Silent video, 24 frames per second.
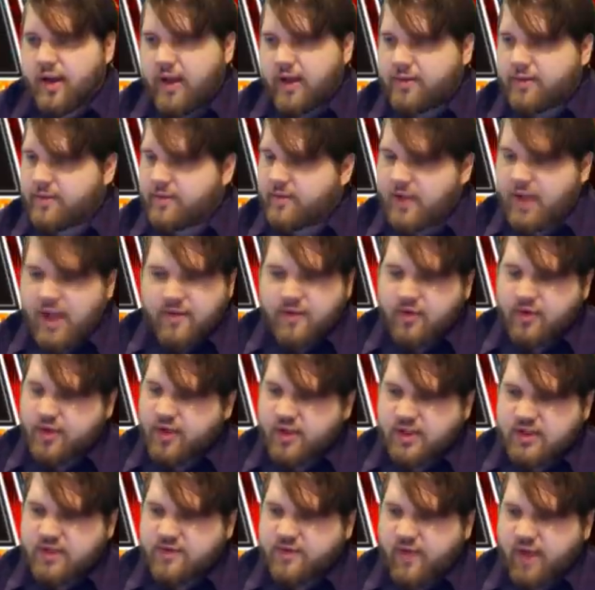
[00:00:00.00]
and
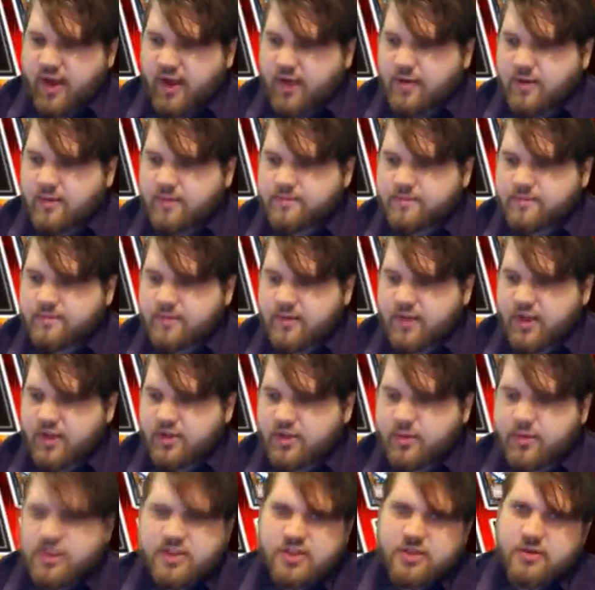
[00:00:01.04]
everything's fine.
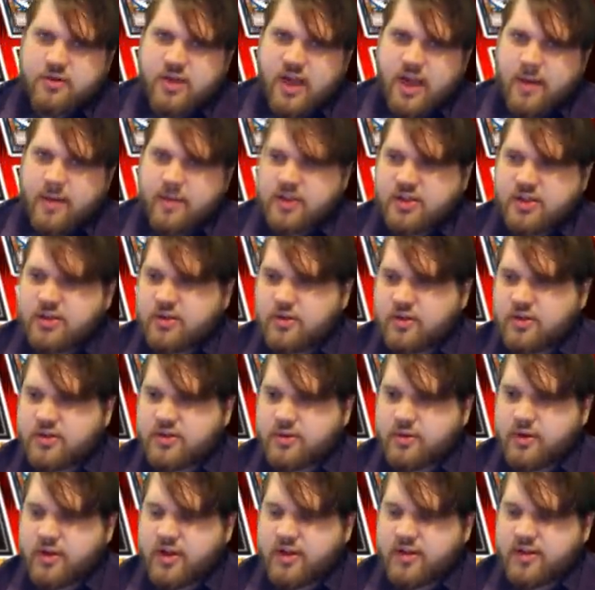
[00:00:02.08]
There's only 2 diamond, 2
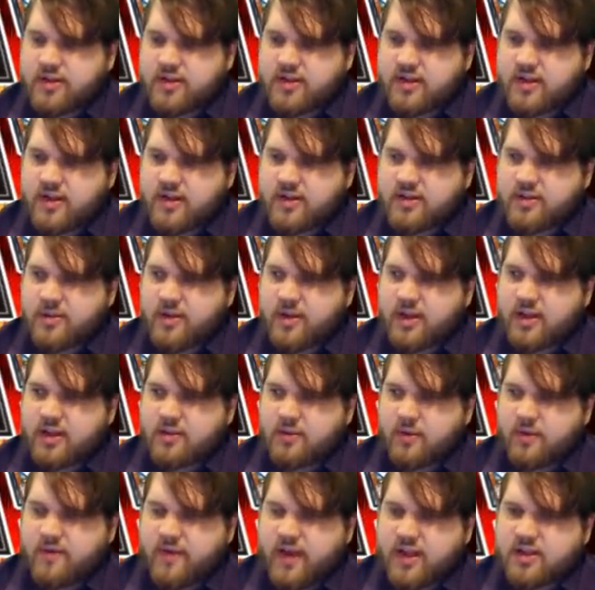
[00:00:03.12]
Lazuli in this list,
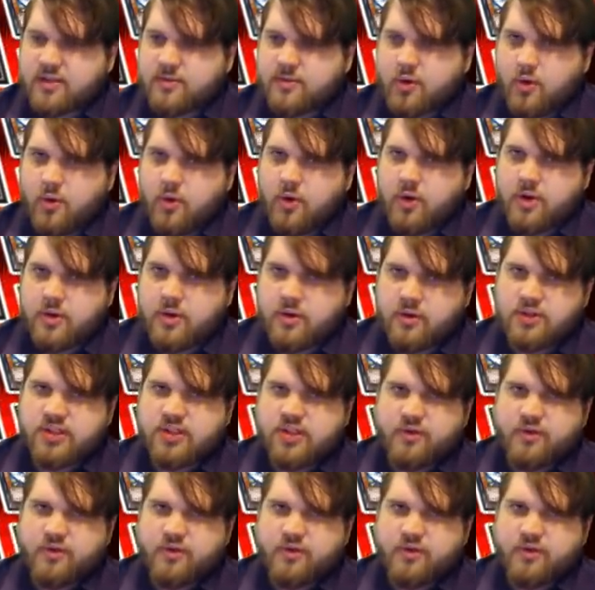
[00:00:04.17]
because with Phantom Core you